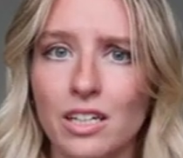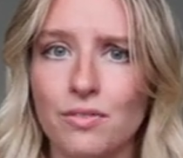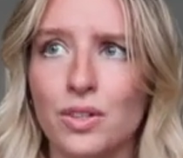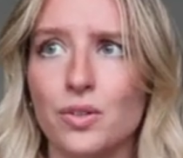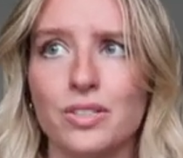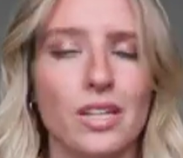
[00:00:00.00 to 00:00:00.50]

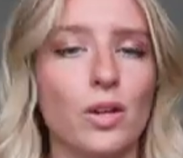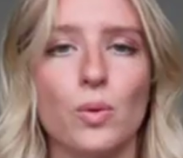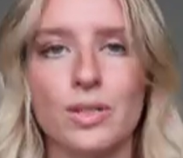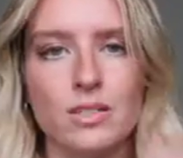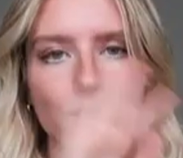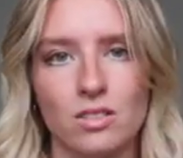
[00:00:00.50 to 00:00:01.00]
even though it said it
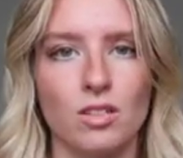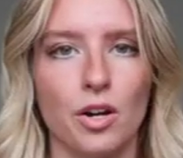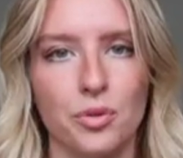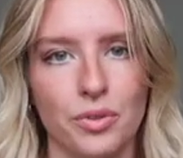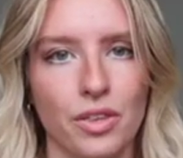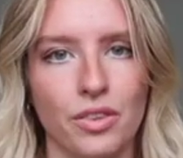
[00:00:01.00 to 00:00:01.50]
wasn't in
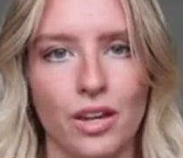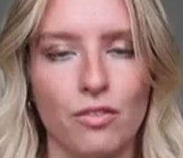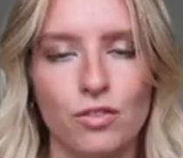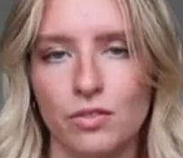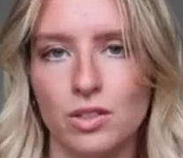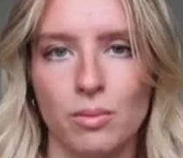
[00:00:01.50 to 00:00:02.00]
stock within
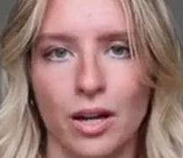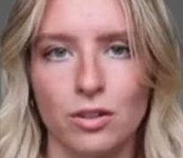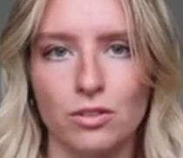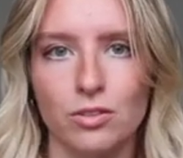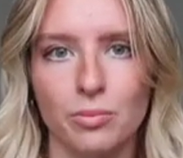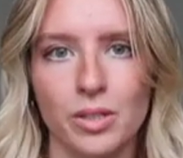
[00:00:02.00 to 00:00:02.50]
like 50
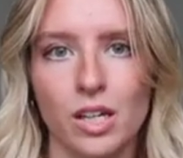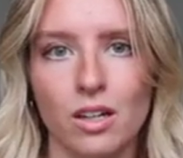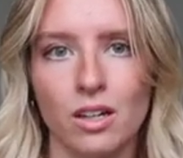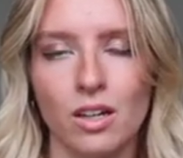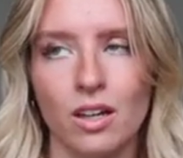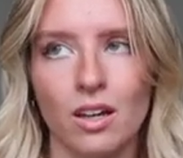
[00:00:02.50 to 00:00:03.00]
miles from me.